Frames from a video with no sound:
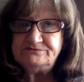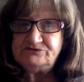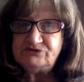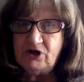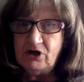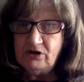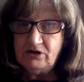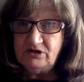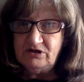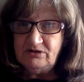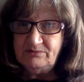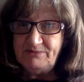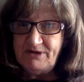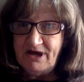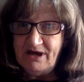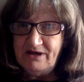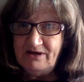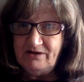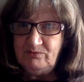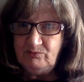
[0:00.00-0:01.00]
talking
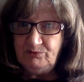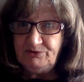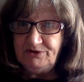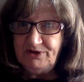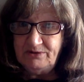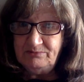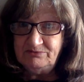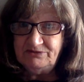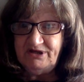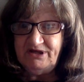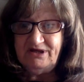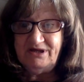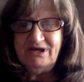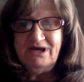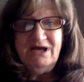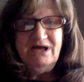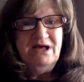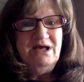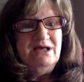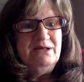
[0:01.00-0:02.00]
about Edward Umling.
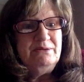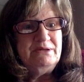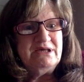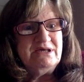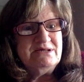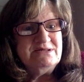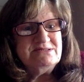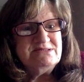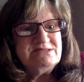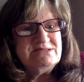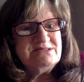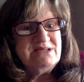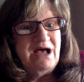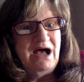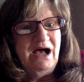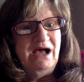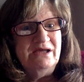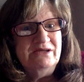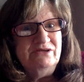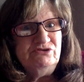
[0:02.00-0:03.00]
Because
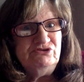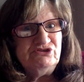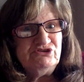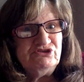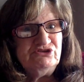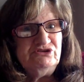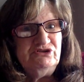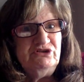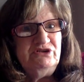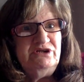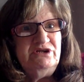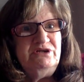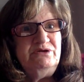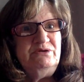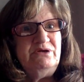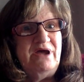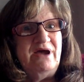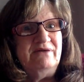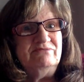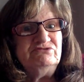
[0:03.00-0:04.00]
I
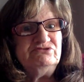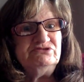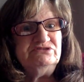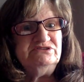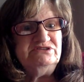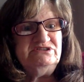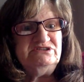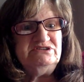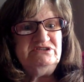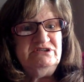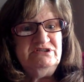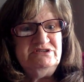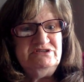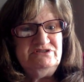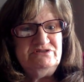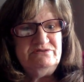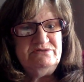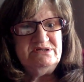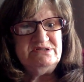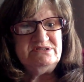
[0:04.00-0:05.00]
usually, after listening
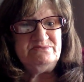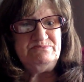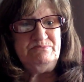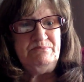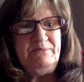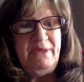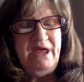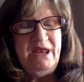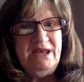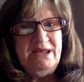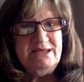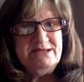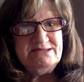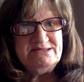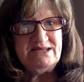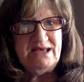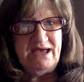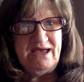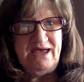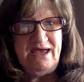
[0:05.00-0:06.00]
to as many
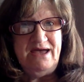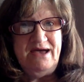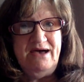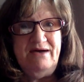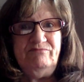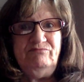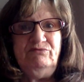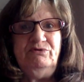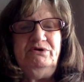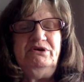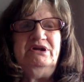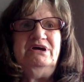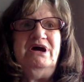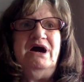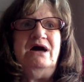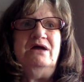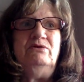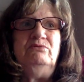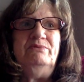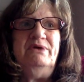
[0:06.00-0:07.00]
as I have, would have
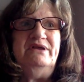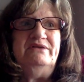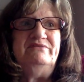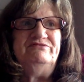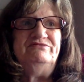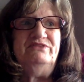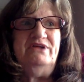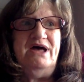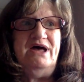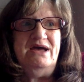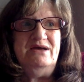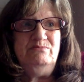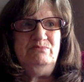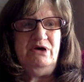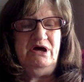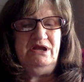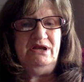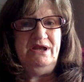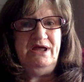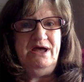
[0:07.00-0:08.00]
got a red flag
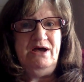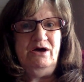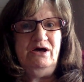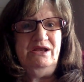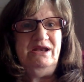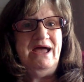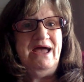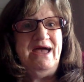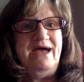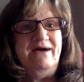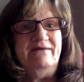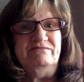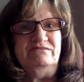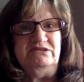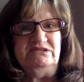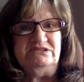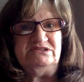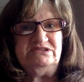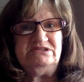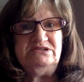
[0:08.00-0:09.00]
by now, and I
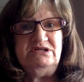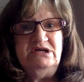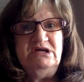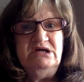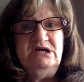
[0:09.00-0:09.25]
haven't.